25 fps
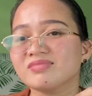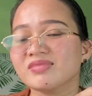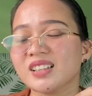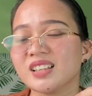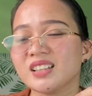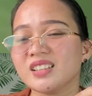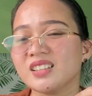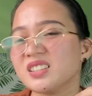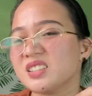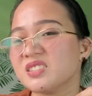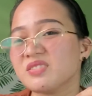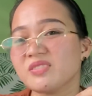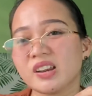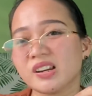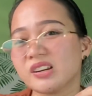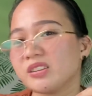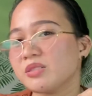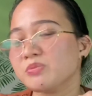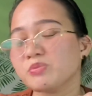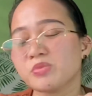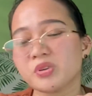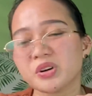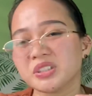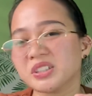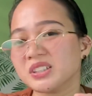it's very
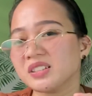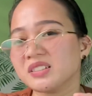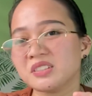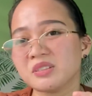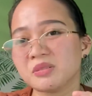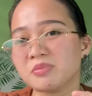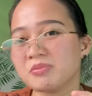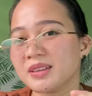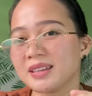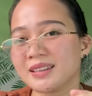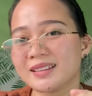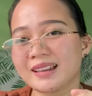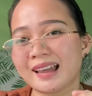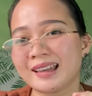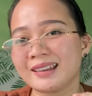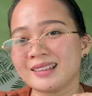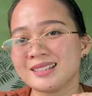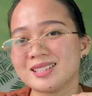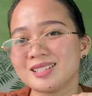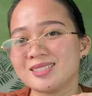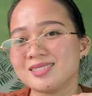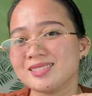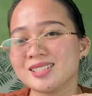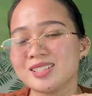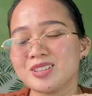important to be
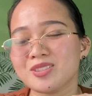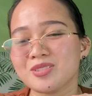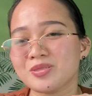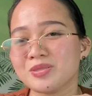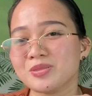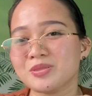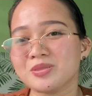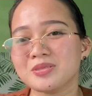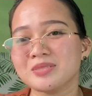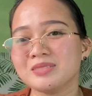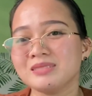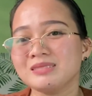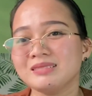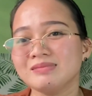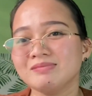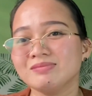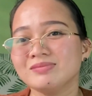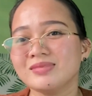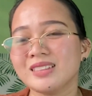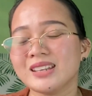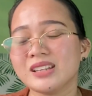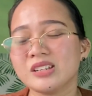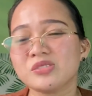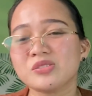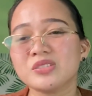kind, you know.
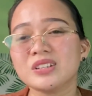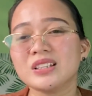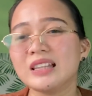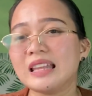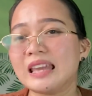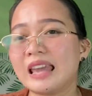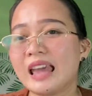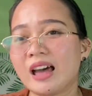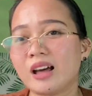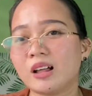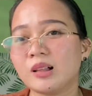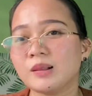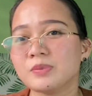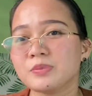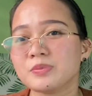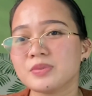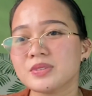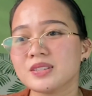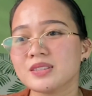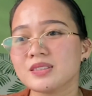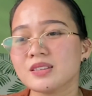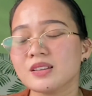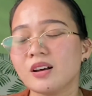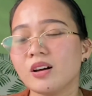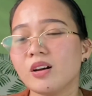It really
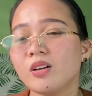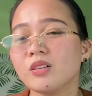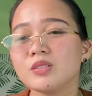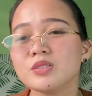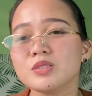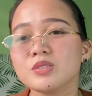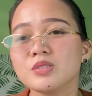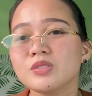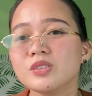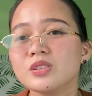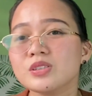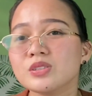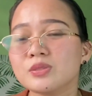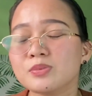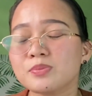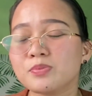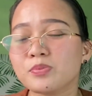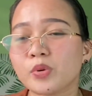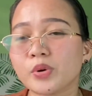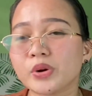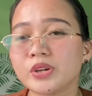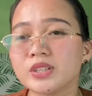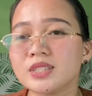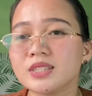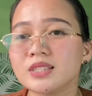helps. Also the
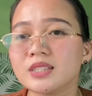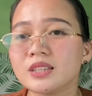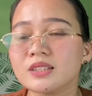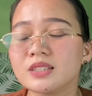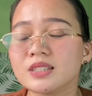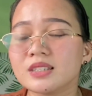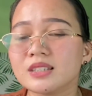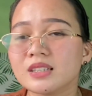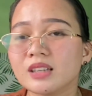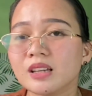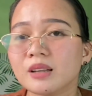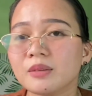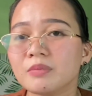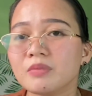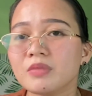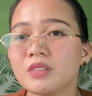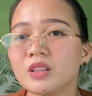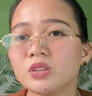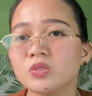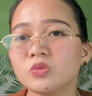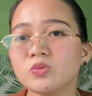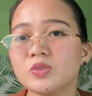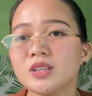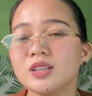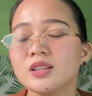support system that
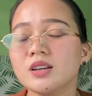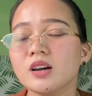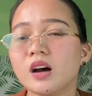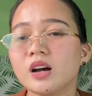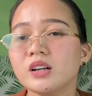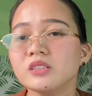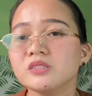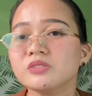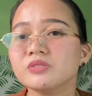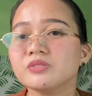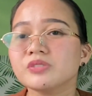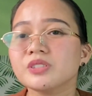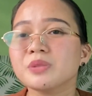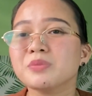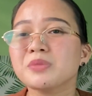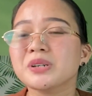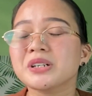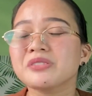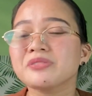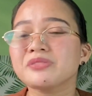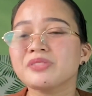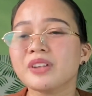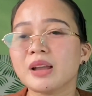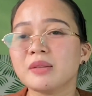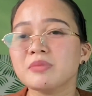we got from our
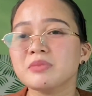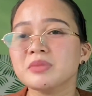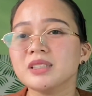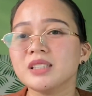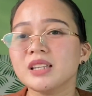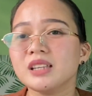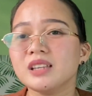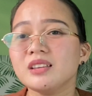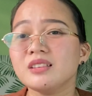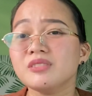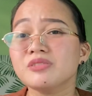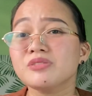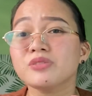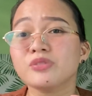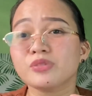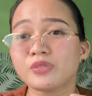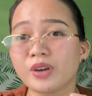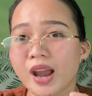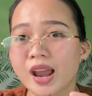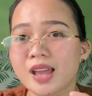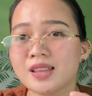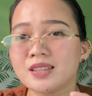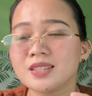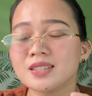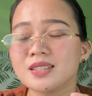family,
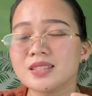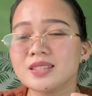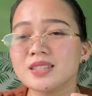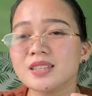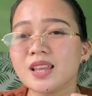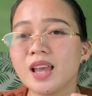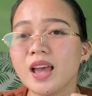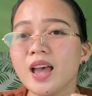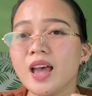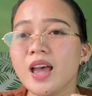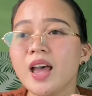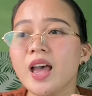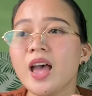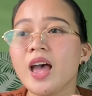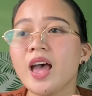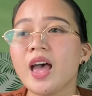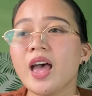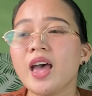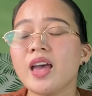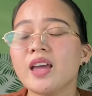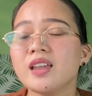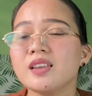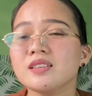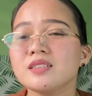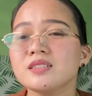friends,
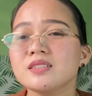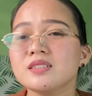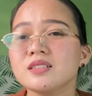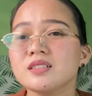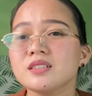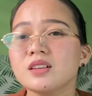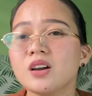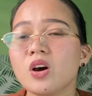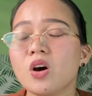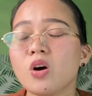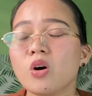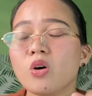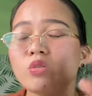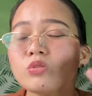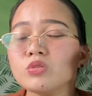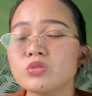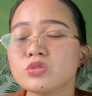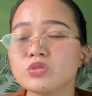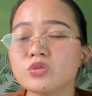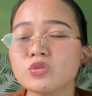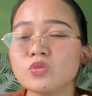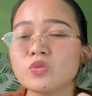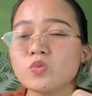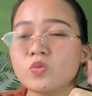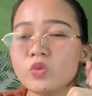and
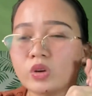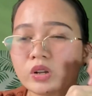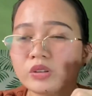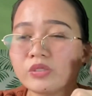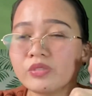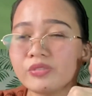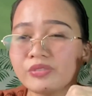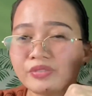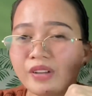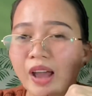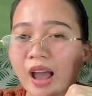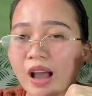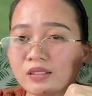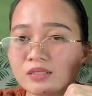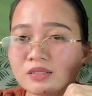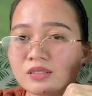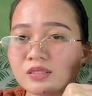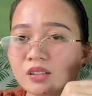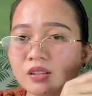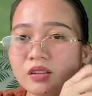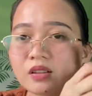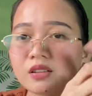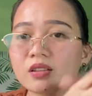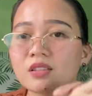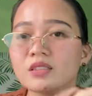also one
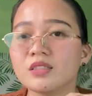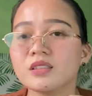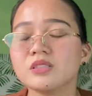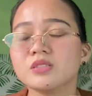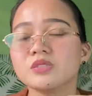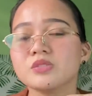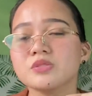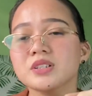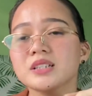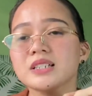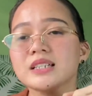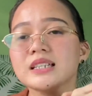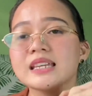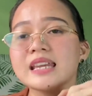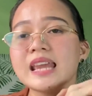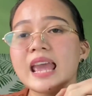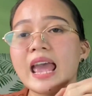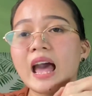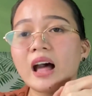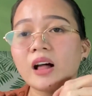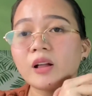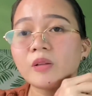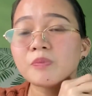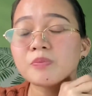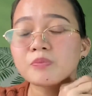factor that really
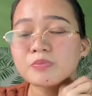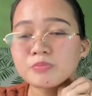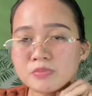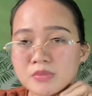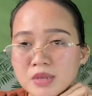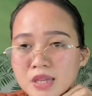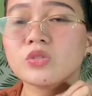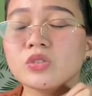helped me